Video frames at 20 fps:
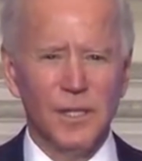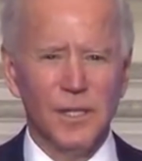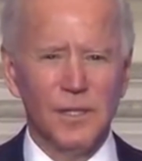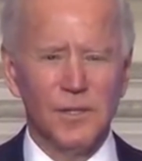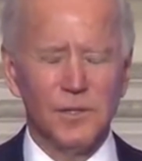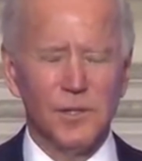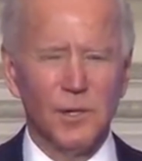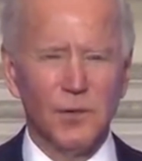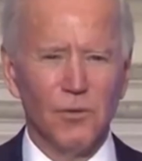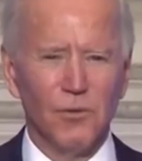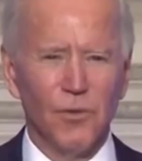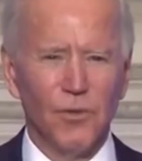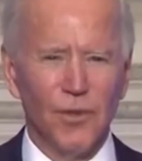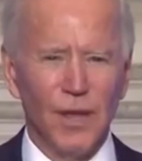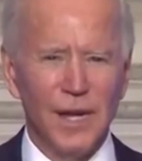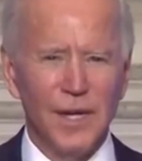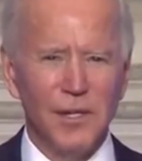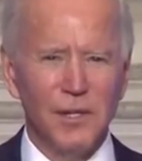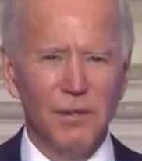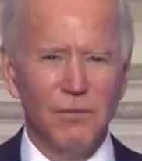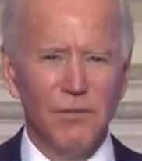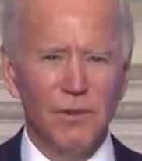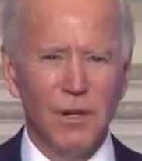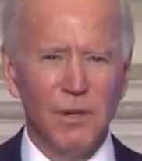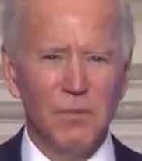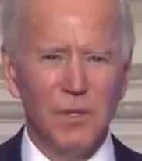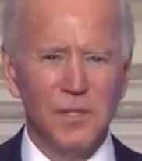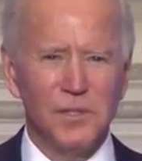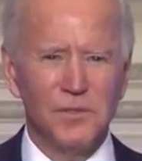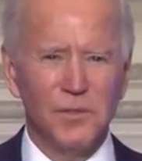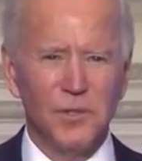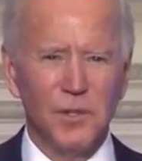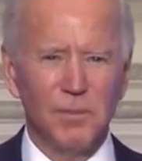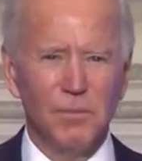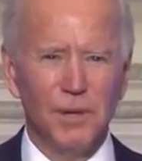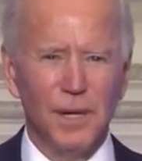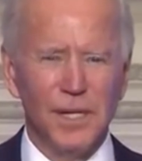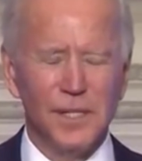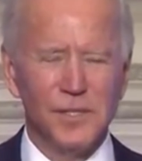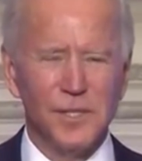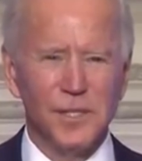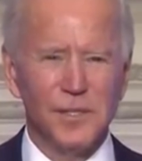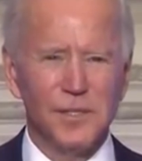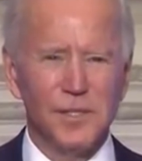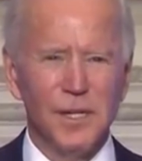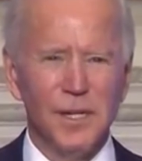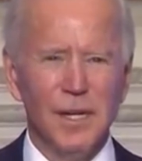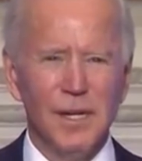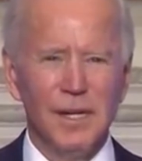So thank you very much for your patience.